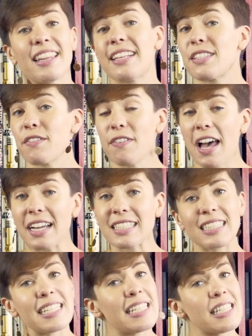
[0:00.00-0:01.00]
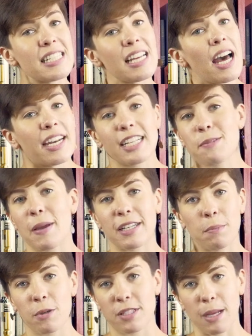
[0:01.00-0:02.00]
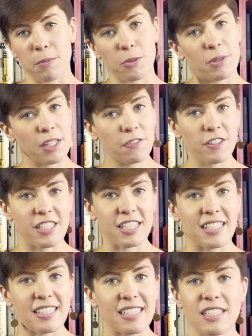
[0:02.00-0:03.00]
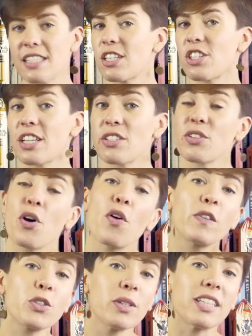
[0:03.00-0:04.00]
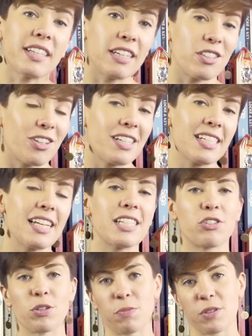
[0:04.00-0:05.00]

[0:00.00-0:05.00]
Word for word: This effect leads to unexpected perceptual differences, such as overdrilling during dentistry